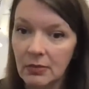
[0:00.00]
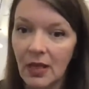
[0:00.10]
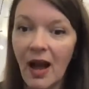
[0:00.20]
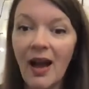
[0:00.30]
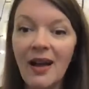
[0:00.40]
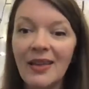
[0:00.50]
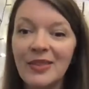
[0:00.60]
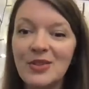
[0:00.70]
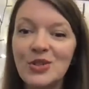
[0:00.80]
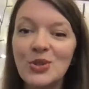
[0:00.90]

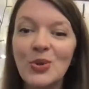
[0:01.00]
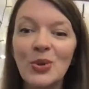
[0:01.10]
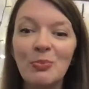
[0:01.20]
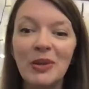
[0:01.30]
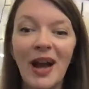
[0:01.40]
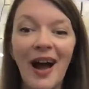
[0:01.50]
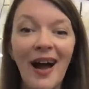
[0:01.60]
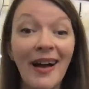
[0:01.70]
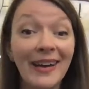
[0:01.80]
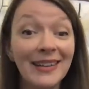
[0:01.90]
The shawl
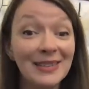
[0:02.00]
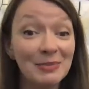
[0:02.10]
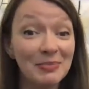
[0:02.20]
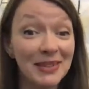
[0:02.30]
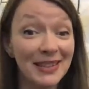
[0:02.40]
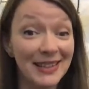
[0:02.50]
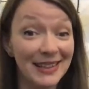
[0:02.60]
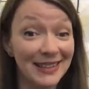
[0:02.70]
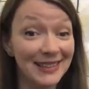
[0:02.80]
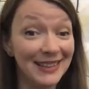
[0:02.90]
behind
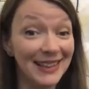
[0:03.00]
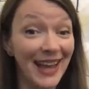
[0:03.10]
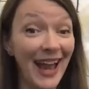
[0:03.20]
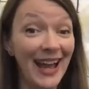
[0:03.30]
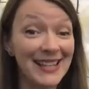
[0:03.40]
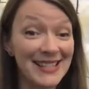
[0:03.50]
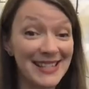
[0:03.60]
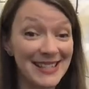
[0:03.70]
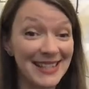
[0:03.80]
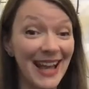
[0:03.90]
me.
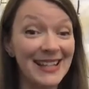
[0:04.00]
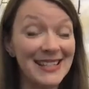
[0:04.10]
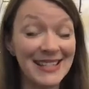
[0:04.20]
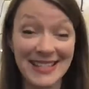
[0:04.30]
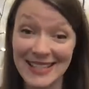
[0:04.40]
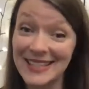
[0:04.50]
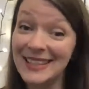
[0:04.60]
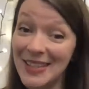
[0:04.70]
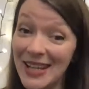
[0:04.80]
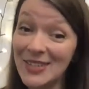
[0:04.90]
Yes, that's
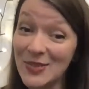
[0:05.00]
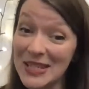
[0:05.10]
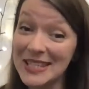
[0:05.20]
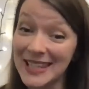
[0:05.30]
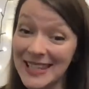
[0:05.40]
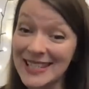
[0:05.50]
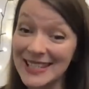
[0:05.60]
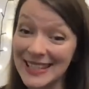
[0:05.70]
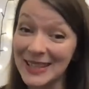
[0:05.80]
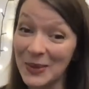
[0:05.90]
interesting, isn't
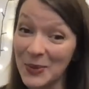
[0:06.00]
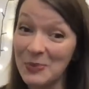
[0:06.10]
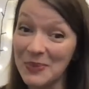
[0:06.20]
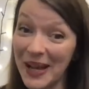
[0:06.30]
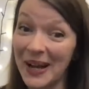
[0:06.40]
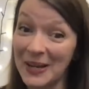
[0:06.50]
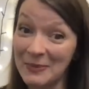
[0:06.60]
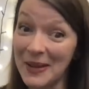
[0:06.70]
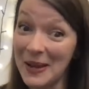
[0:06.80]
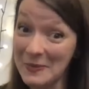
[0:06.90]
it? The one behind
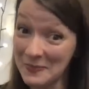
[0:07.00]
me.